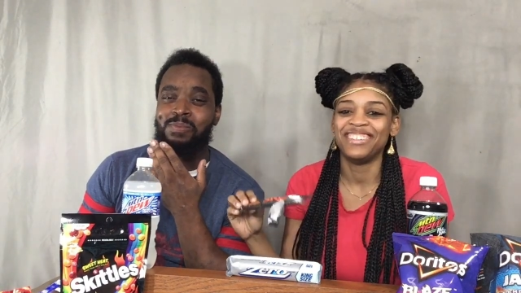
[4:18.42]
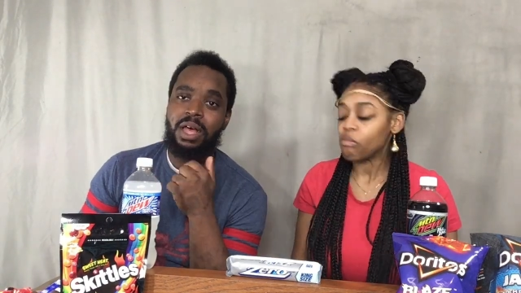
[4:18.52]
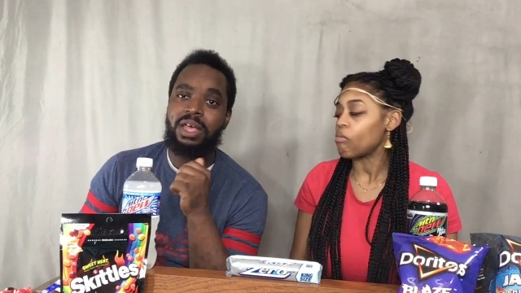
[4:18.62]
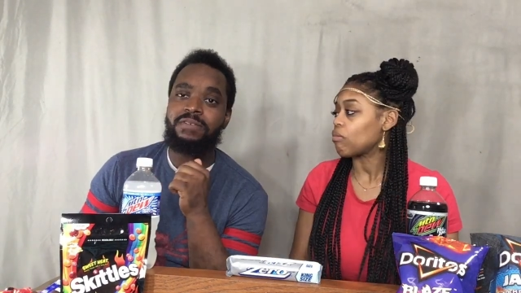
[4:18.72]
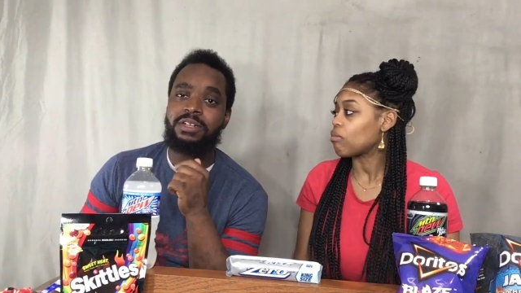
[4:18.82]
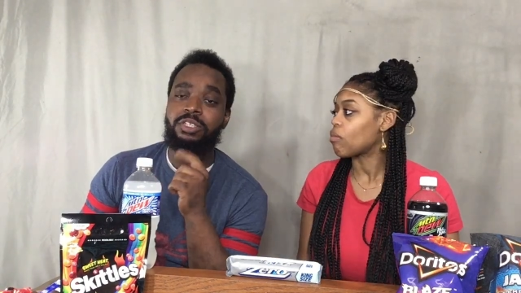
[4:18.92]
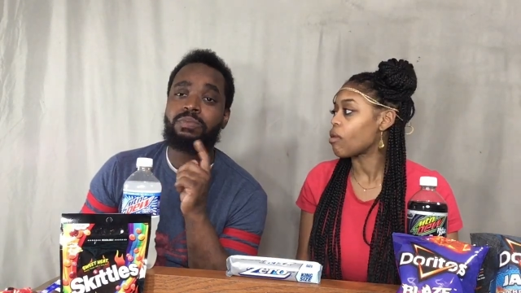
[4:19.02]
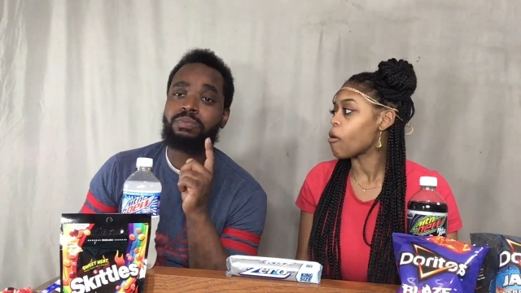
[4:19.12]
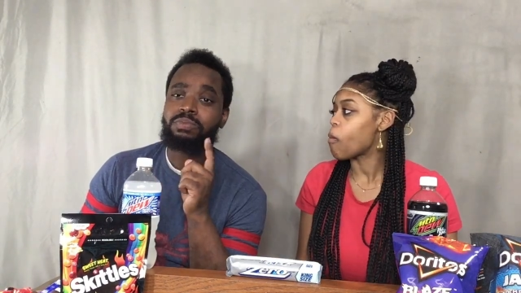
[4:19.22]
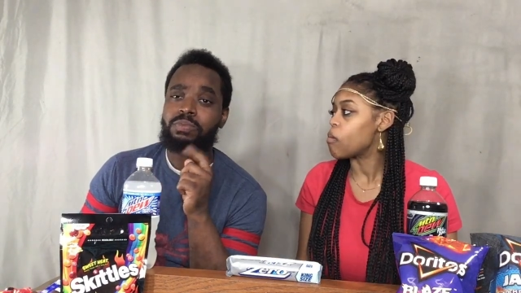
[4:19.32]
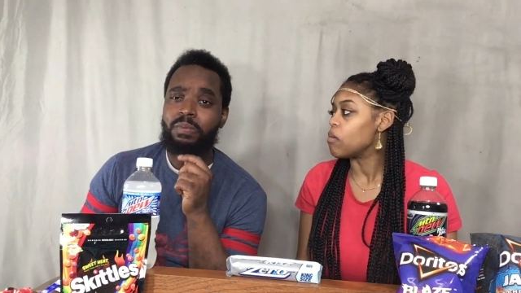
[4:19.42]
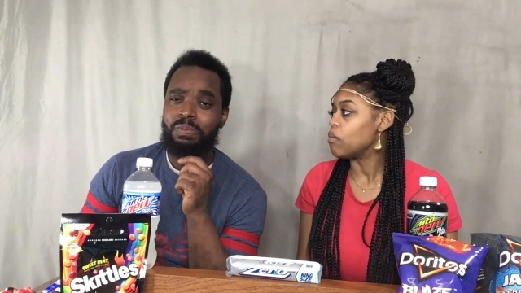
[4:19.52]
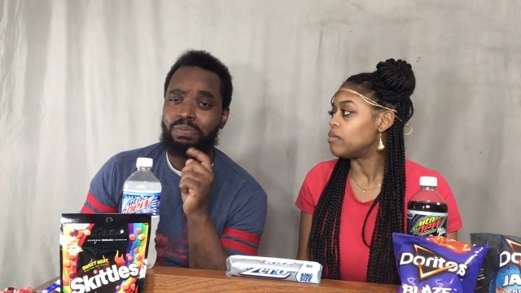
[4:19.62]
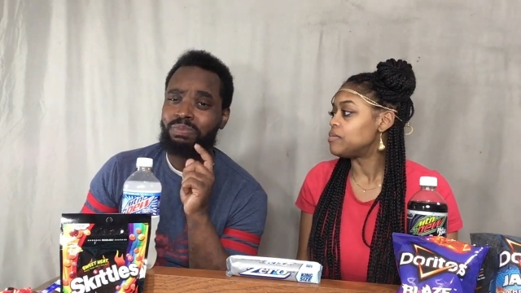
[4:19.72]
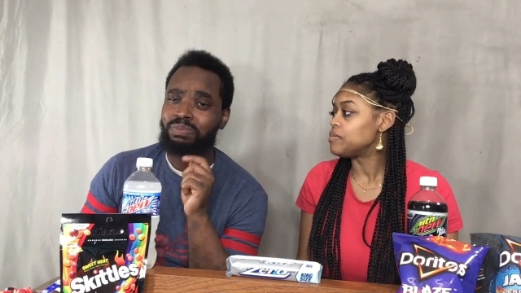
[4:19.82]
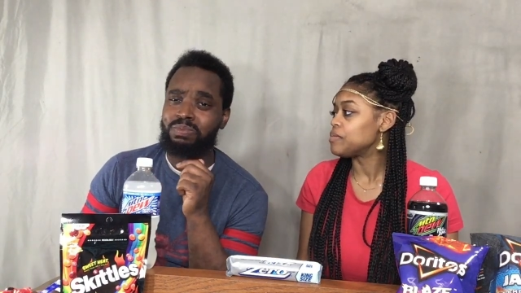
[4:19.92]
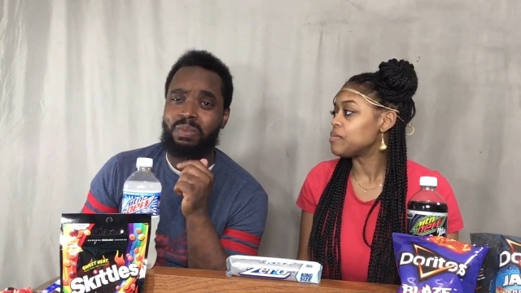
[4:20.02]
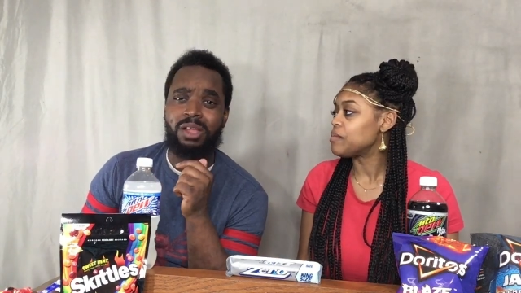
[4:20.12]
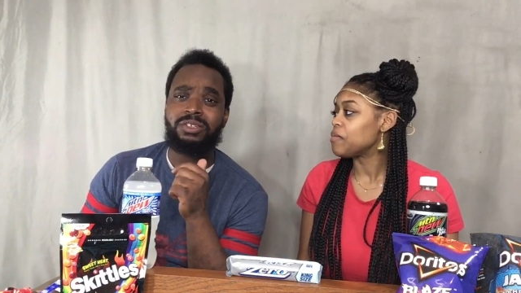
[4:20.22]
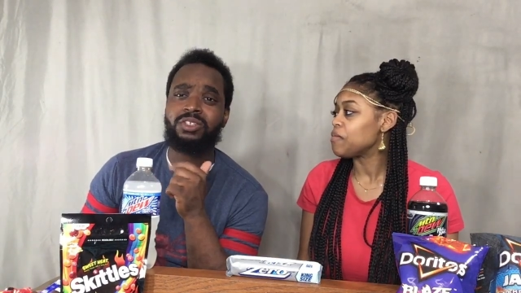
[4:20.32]
Speaker 1: I give it a
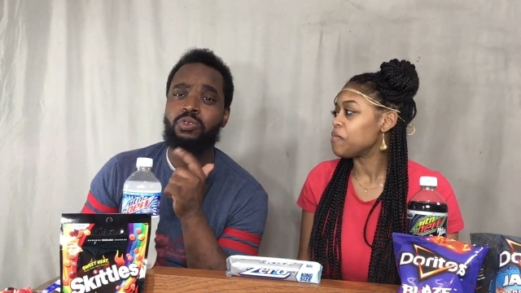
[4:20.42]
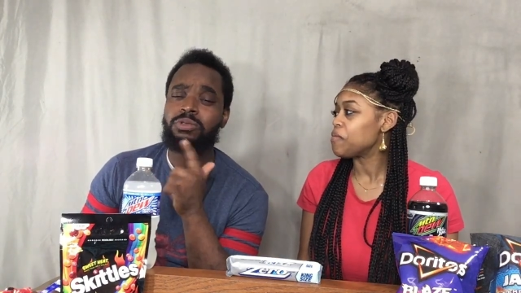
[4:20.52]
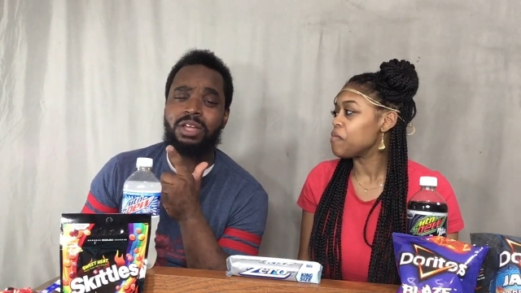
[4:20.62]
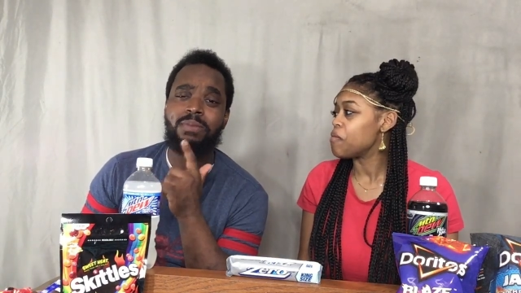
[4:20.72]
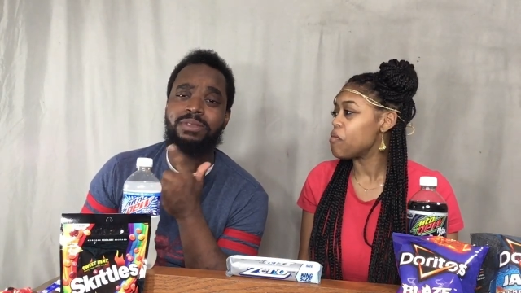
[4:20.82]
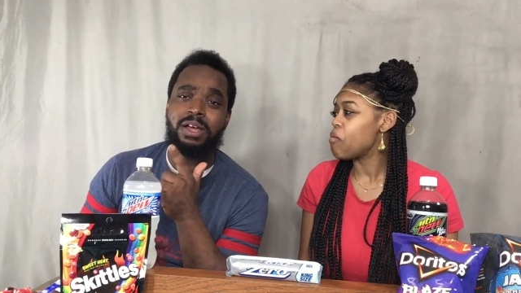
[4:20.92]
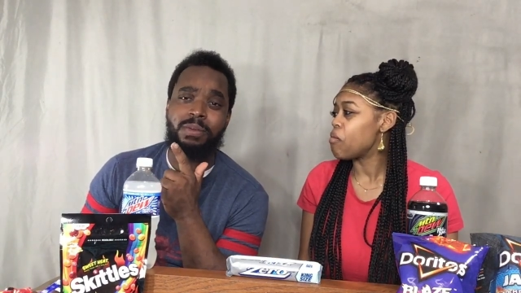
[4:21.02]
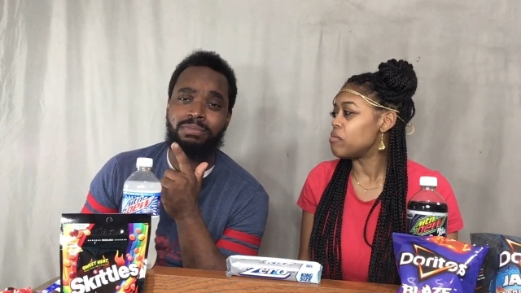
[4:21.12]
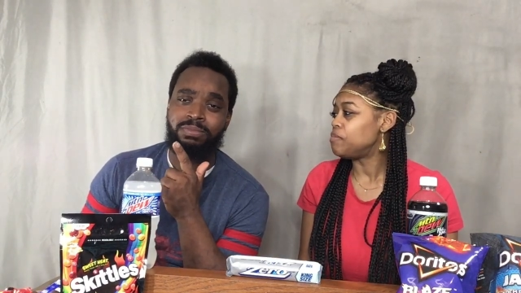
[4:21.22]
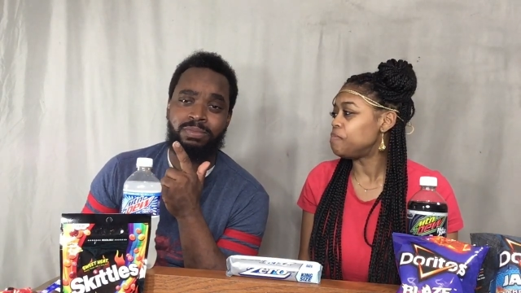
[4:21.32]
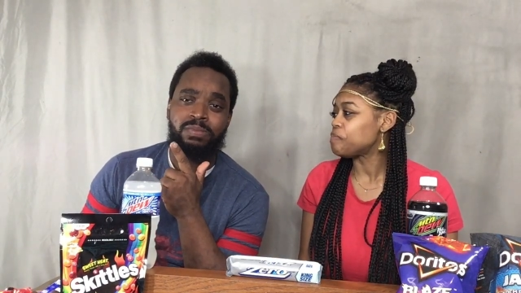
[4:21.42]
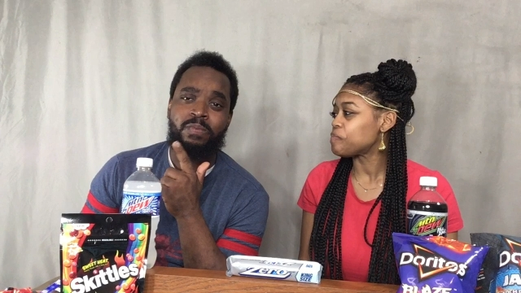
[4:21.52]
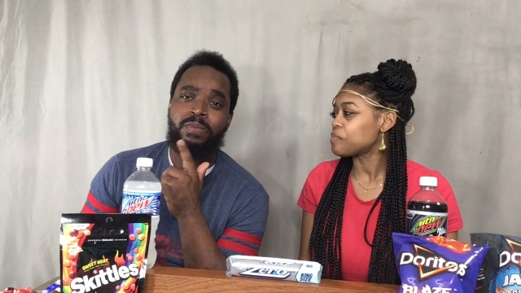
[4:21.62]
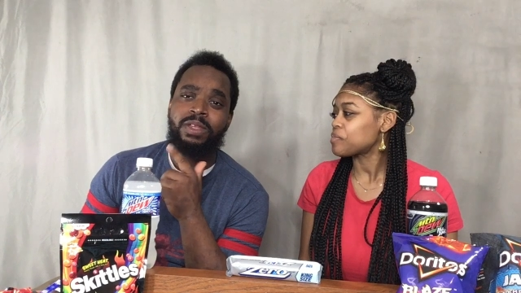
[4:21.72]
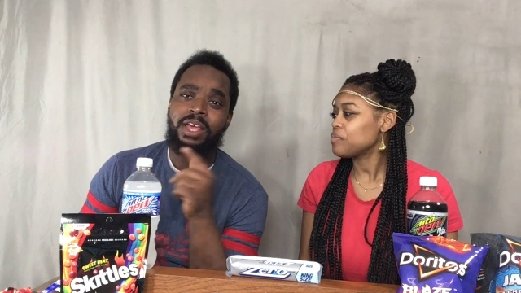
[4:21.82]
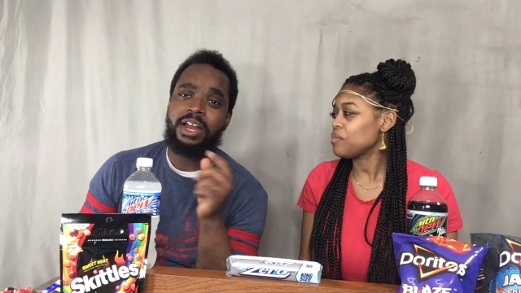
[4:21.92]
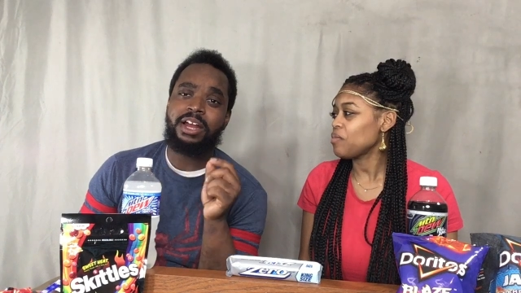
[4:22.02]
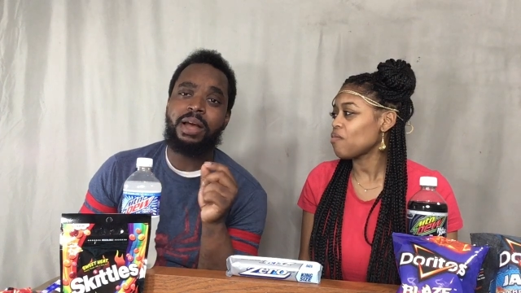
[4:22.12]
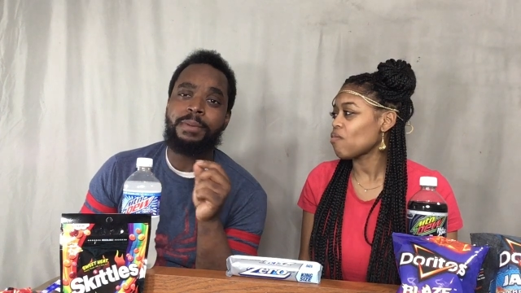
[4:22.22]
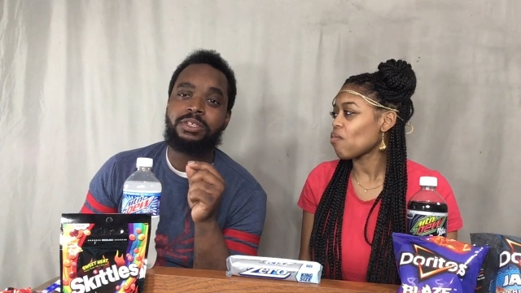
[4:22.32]
two thumbs up and a
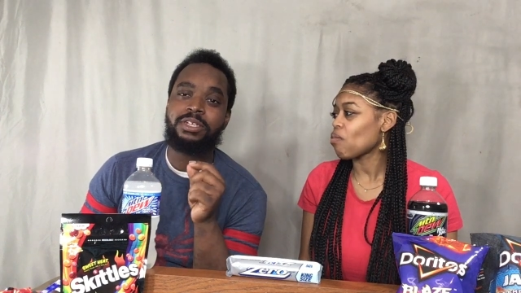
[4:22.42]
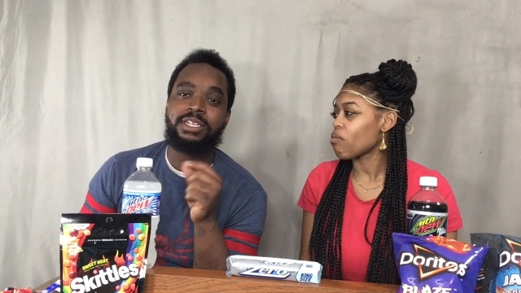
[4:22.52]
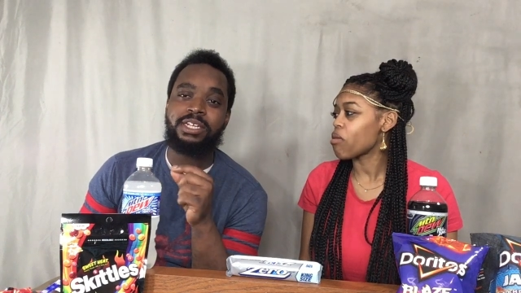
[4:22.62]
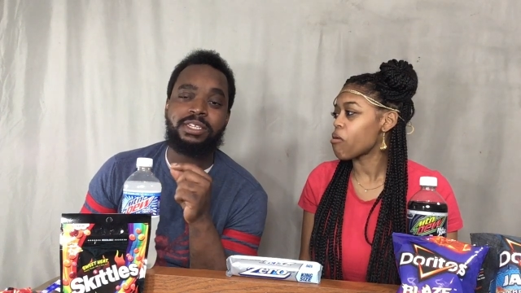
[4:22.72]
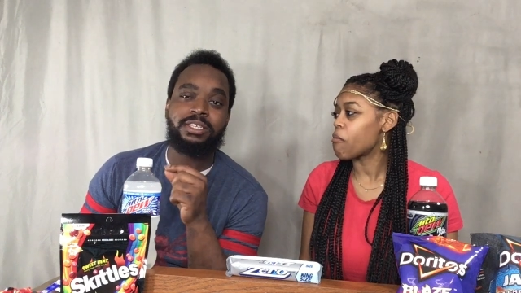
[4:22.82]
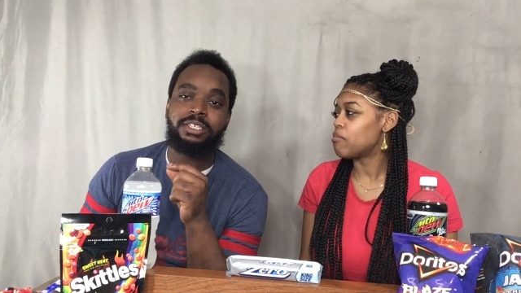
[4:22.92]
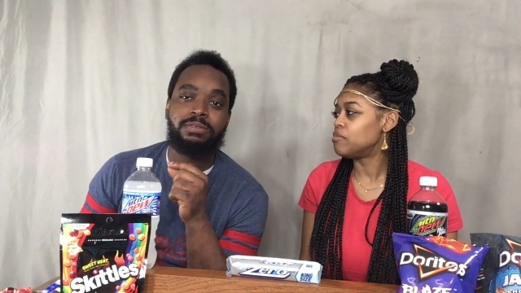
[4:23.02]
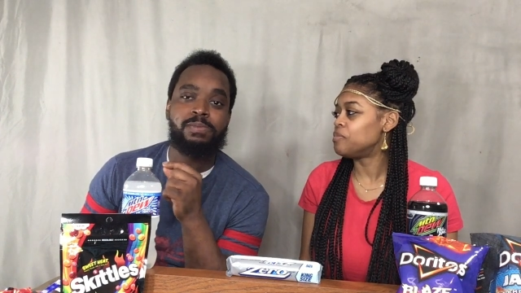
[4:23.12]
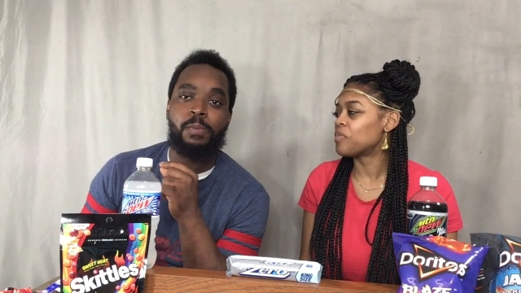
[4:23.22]
number to the dentist.